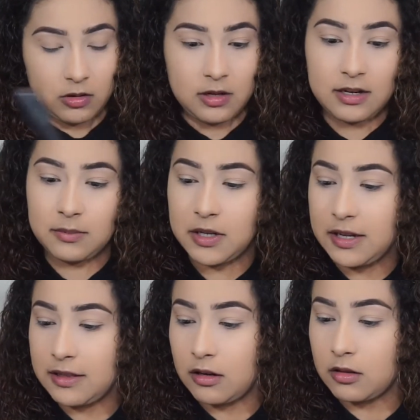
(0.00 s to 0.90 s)
And I'm
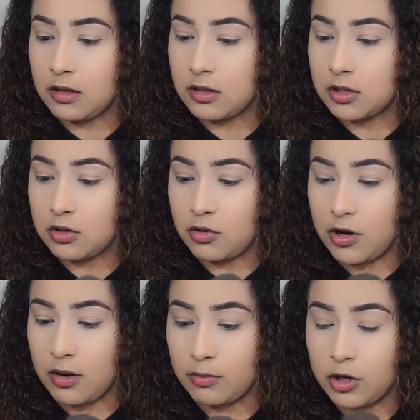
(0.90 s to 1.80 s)
taking that on this
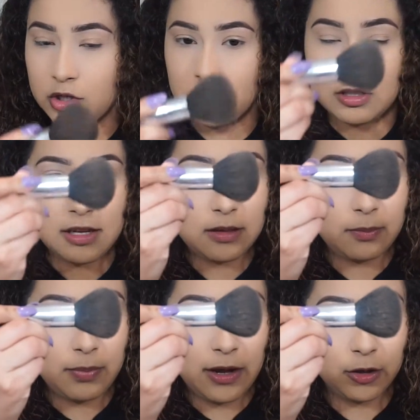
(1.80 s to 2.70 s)
crown brush. It's like a
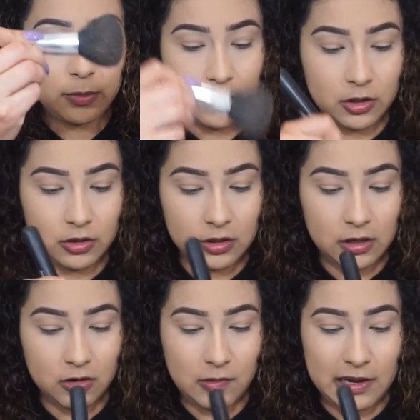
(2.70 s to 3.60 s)
powder brush. I
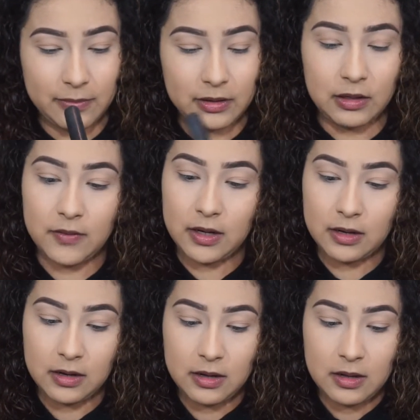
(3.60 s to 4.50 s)
don't know why I've been loving
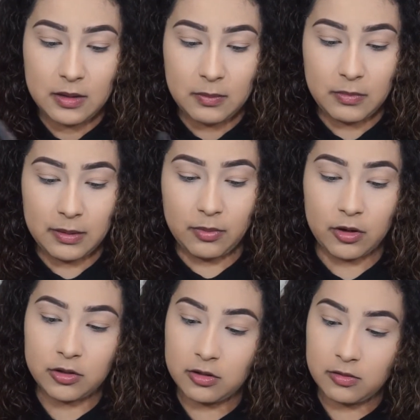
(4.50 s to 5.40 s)
my
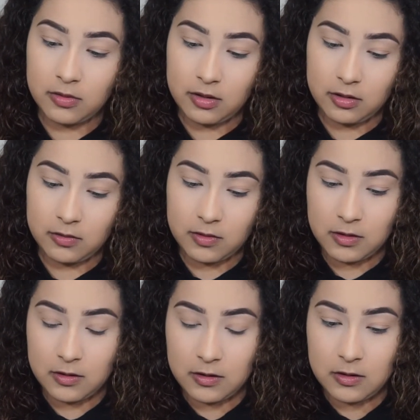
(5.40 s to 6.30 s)
bronzer with this one.
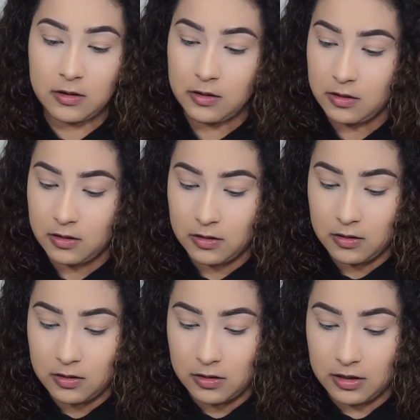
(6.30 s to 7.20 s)

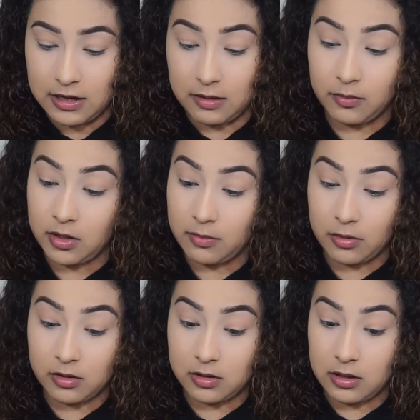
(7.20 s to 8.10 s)
Again, I'm going to
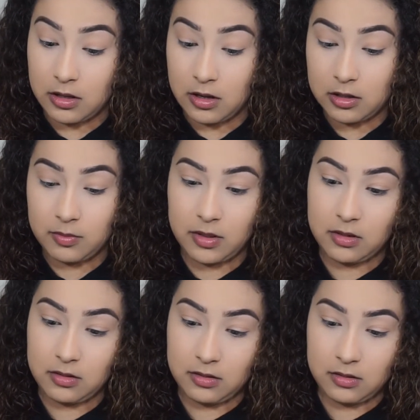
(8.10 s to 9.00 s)
bronze a lot
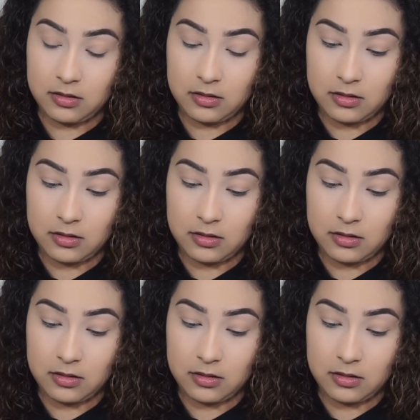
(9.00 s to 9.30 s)
because